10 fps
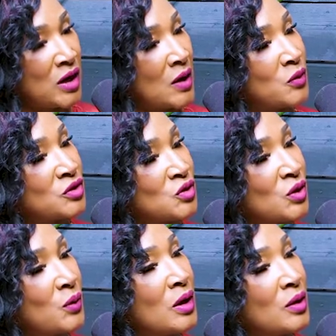I want you to
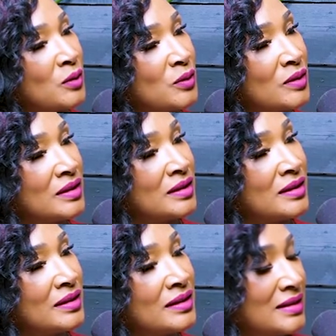grow.
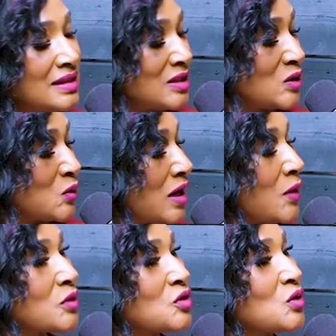This is where I
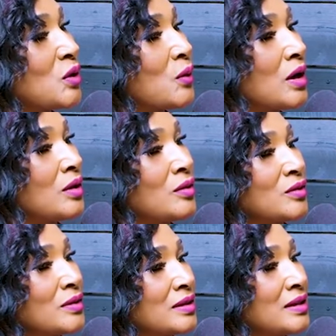want you to grow.
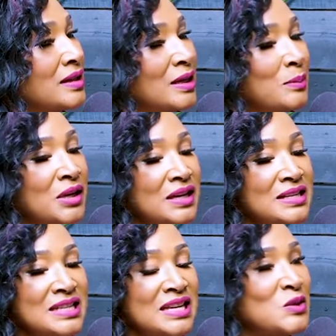
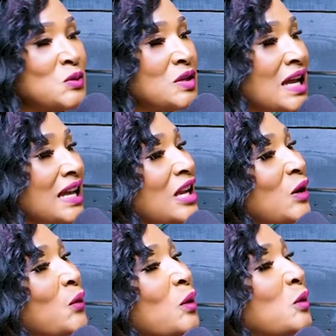Because guess what? I can't
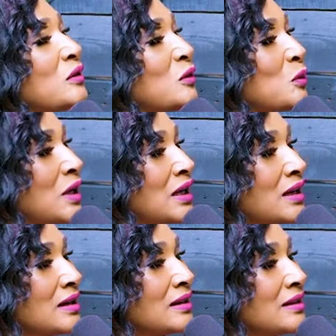grow everywhere.
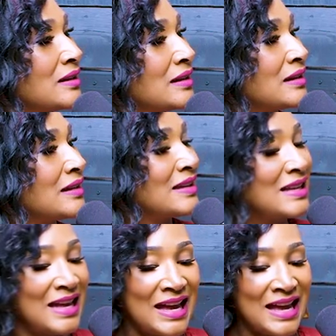
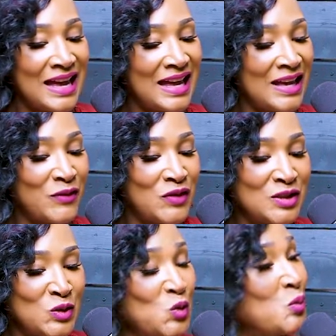If
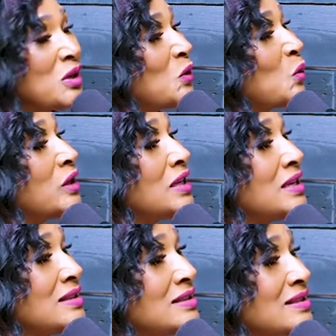it's too many
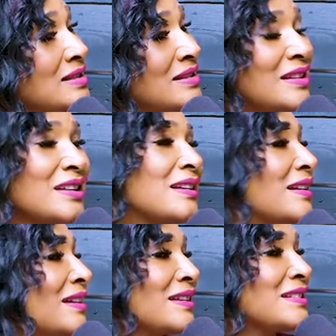weeds,
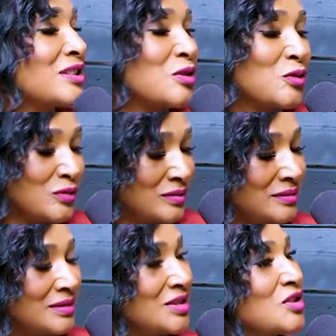it's going to
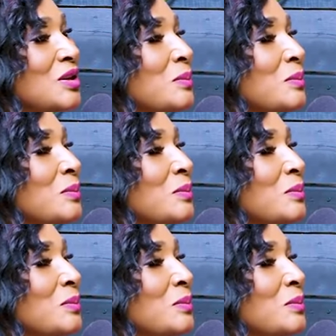shut